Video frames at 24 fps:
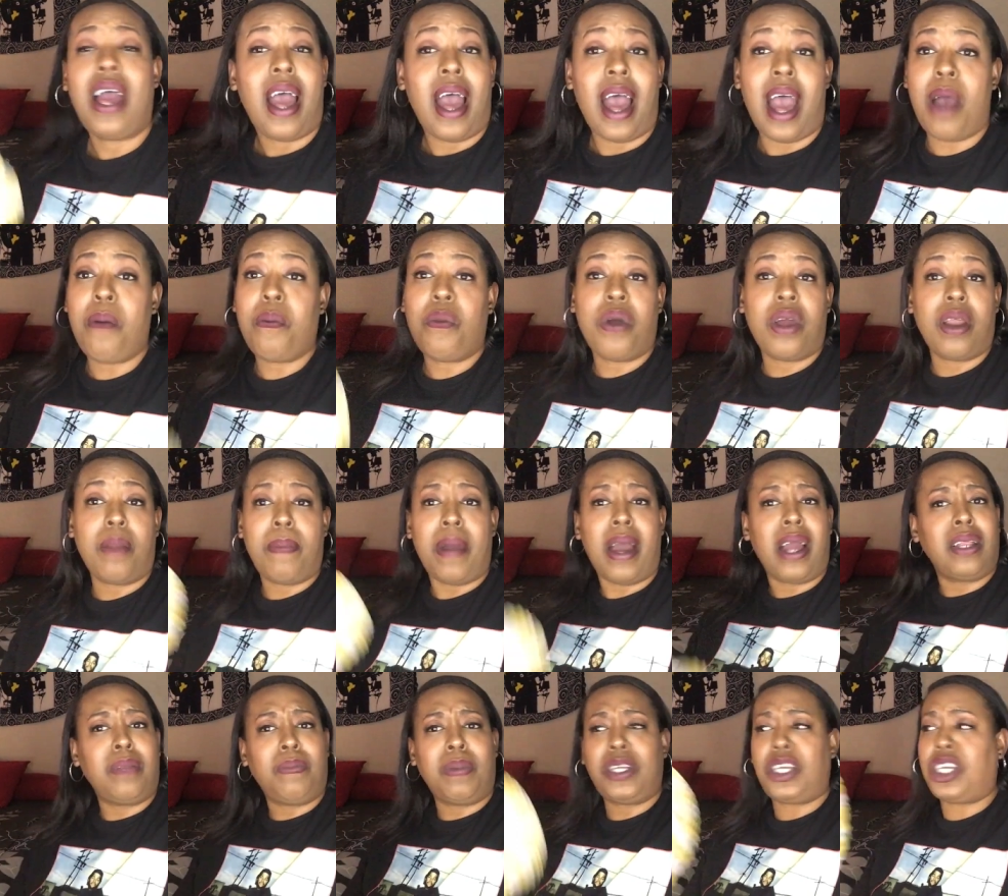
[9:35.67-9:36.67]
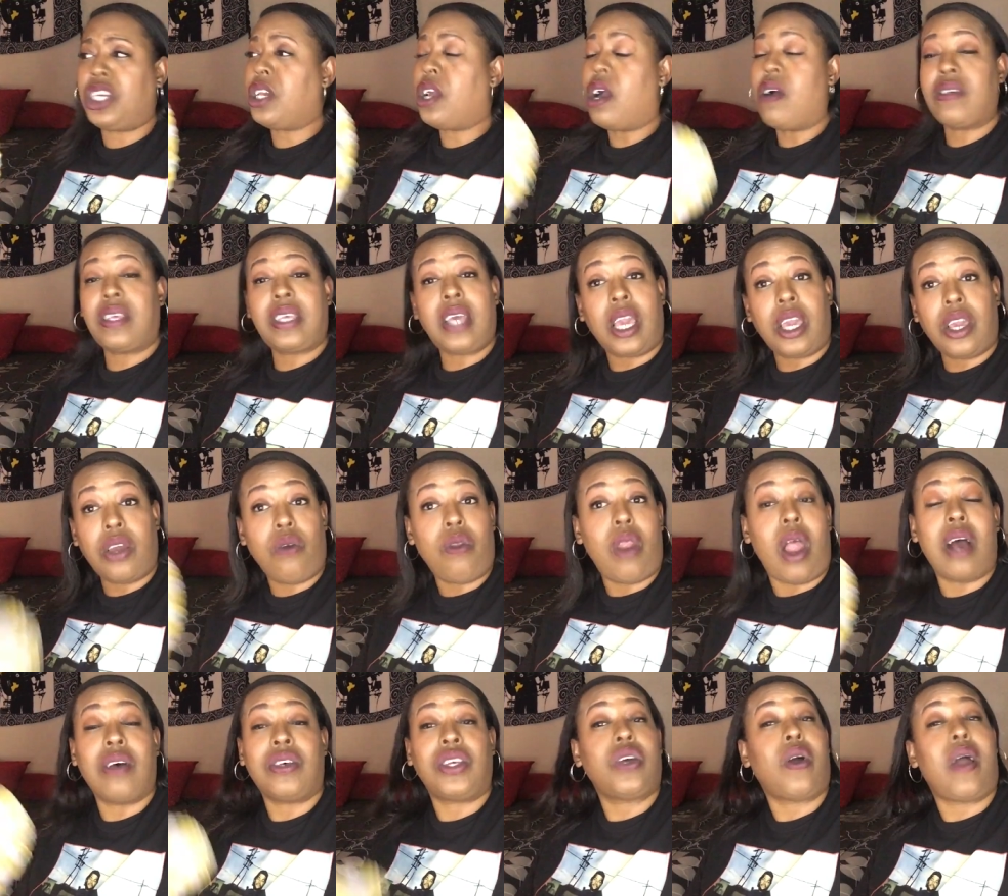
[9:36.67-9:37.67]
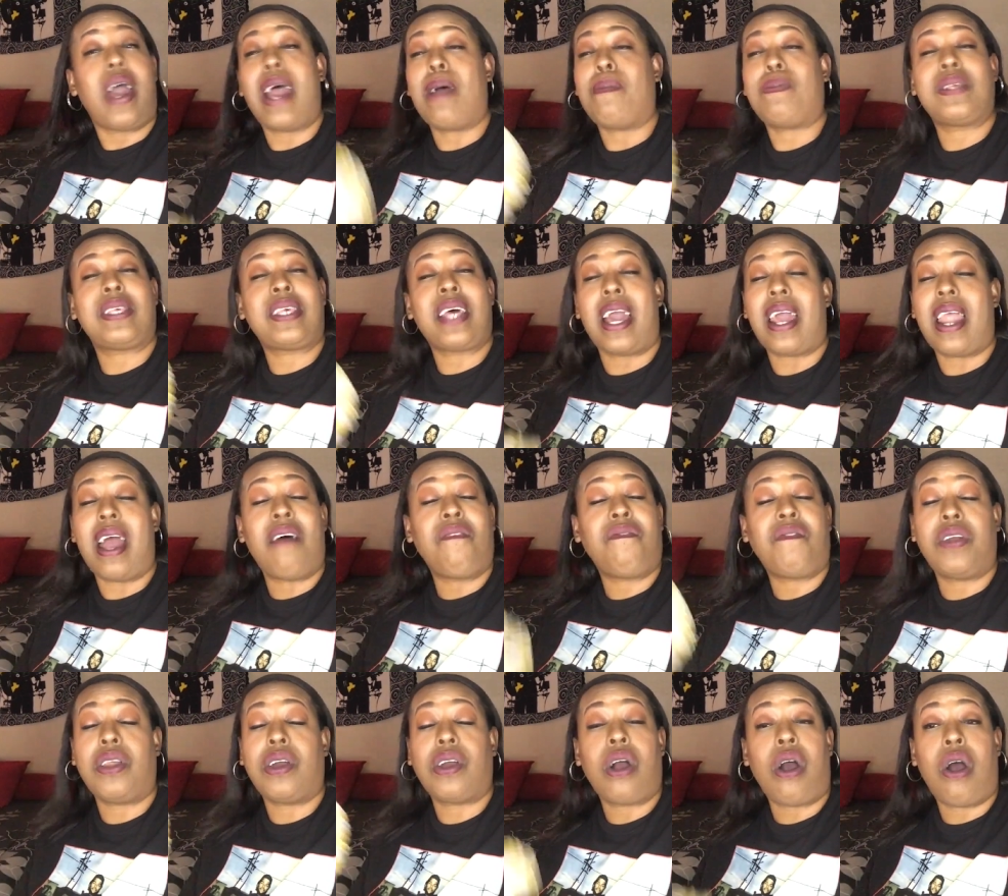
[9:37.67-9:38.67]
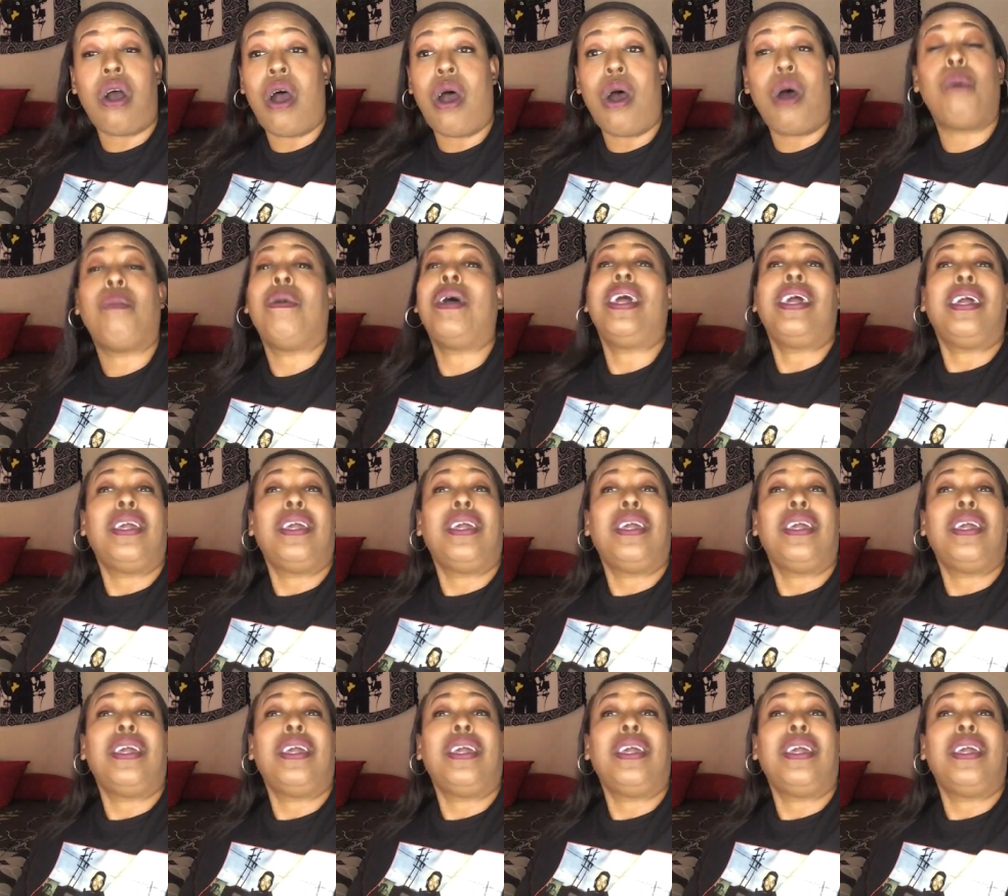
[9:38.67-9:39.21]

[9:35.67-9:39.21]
I'm worried about but she gonna say you lost your appetite. I'm finna go home.